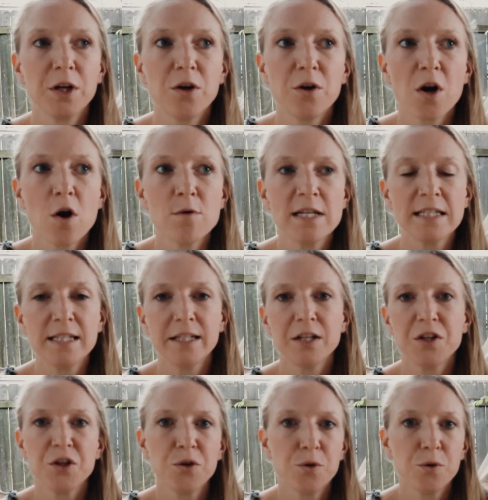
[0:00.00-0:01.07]
You don't always need to
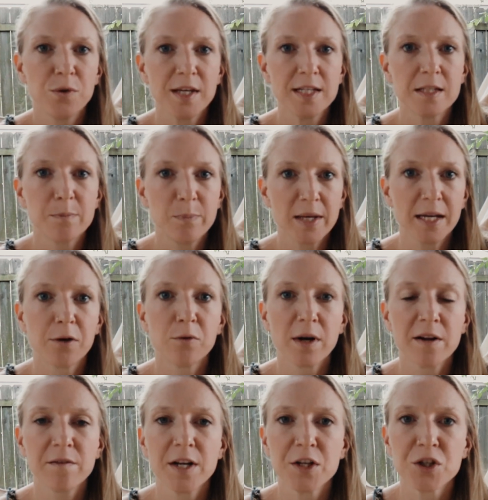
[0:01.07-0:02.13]
do these big
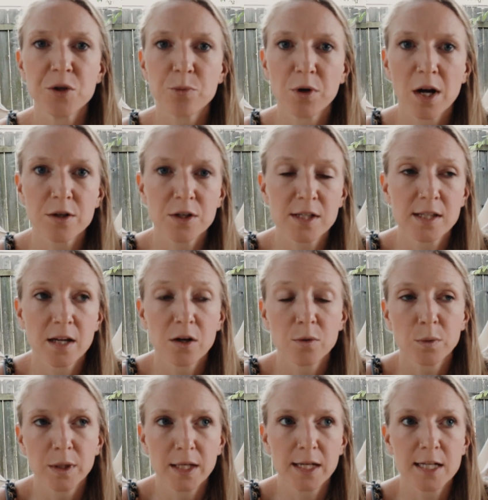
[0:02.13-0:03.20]
renovation projects that are
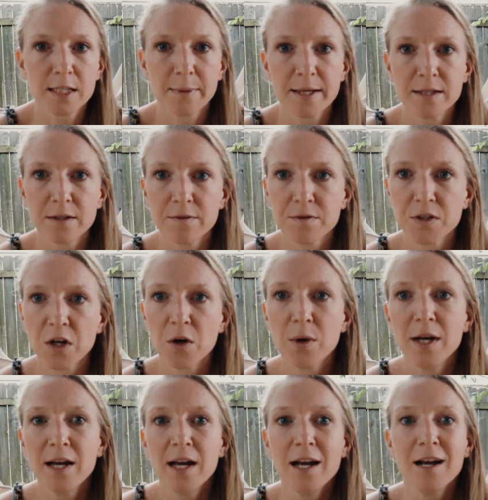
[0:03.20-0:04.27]
really expensive. So
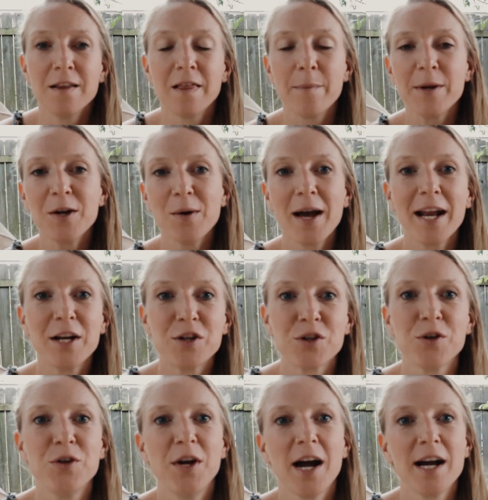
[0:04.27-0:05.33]
let me go ahead and show
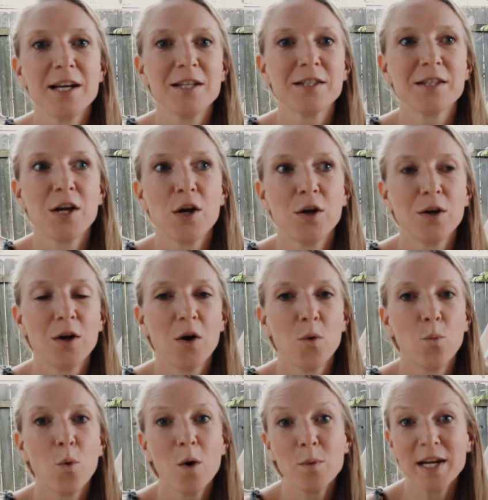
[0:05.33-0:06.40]
you guys
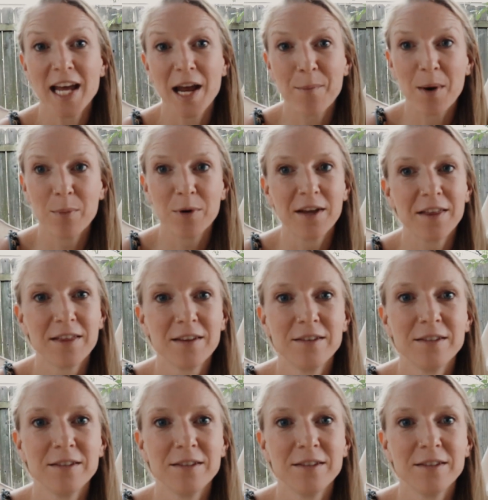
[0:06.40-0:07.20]
what we came up with.